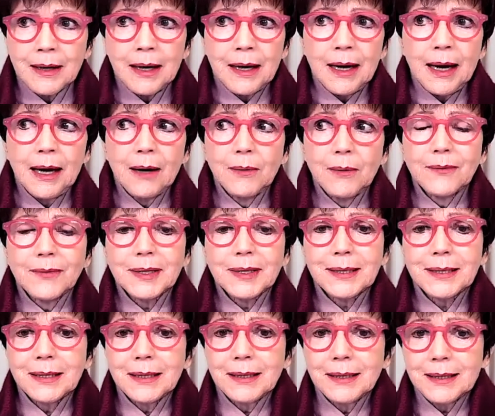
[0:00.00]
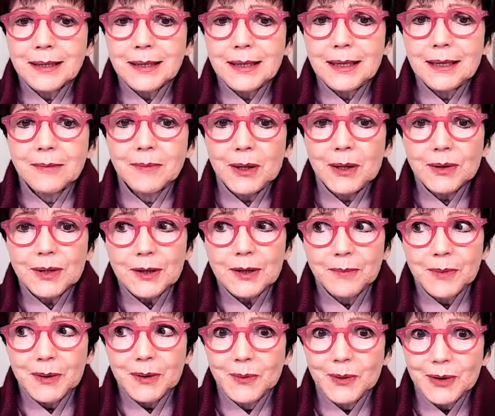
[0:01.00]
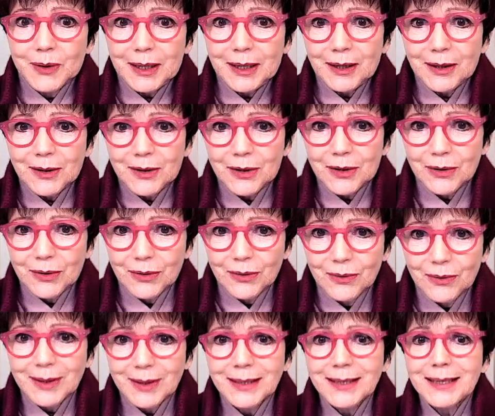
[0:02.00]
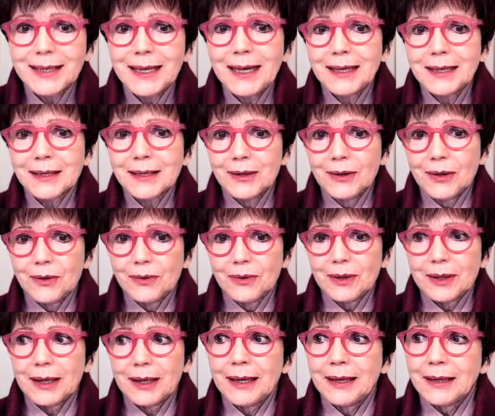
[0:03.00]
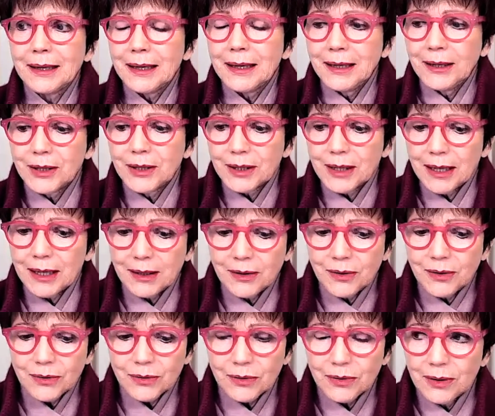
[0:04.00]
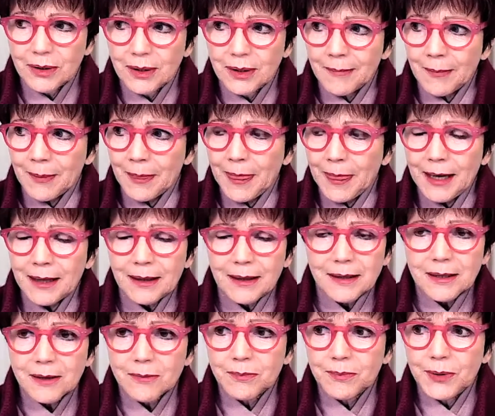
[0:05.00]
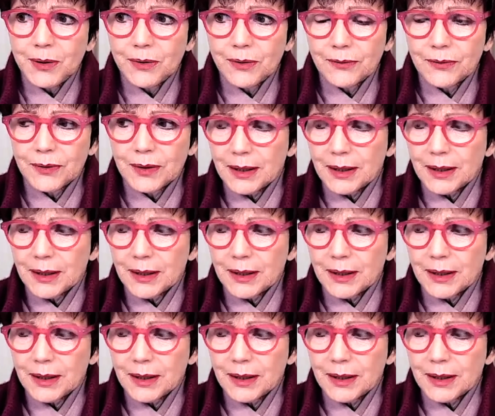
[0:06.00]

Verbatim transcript: However, since then, because I've been working too, it takes longer. And each angel, like there's a beautiful